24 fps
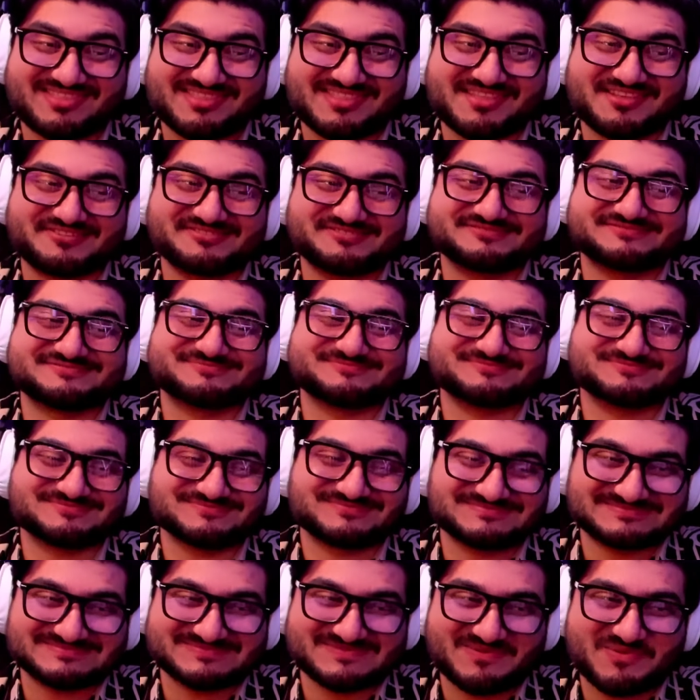out of the fire.
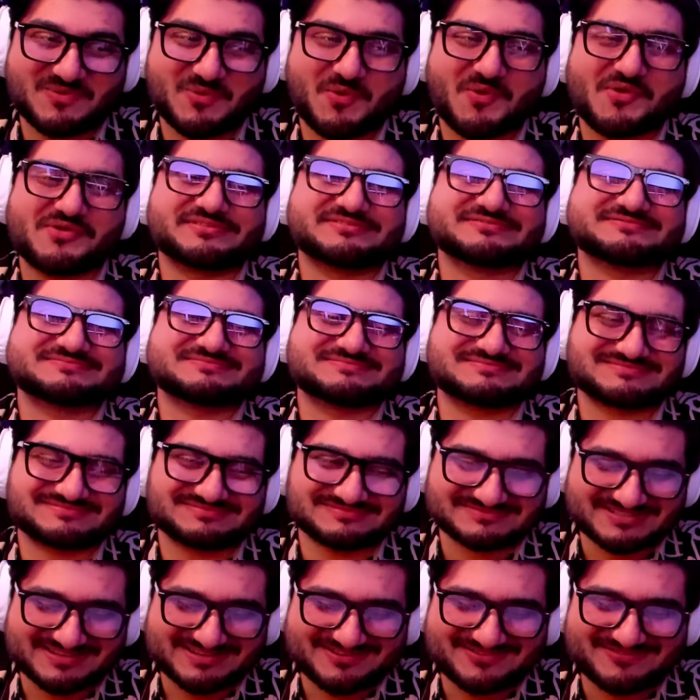He's the one who lights it.
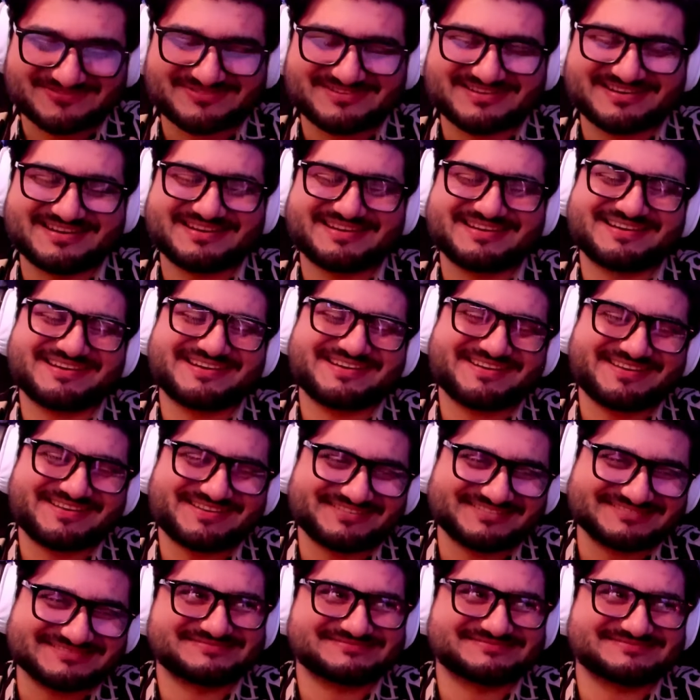Right.
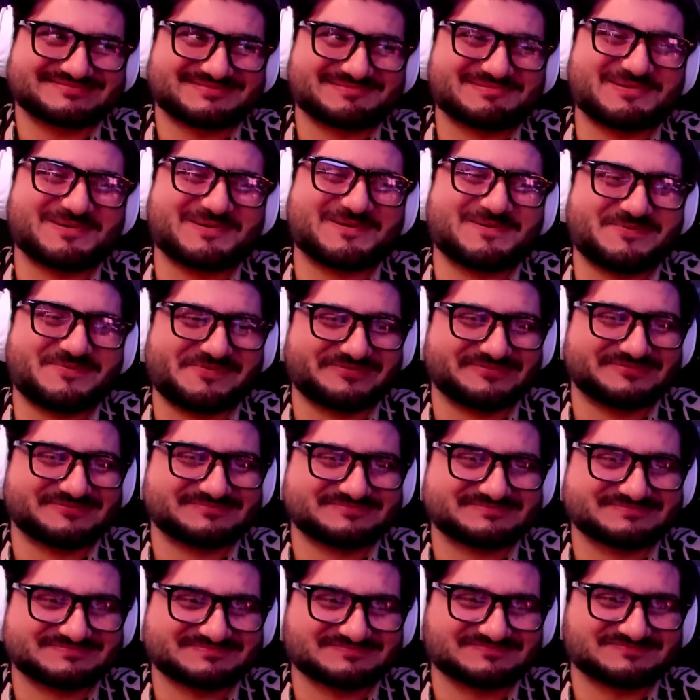dismissed?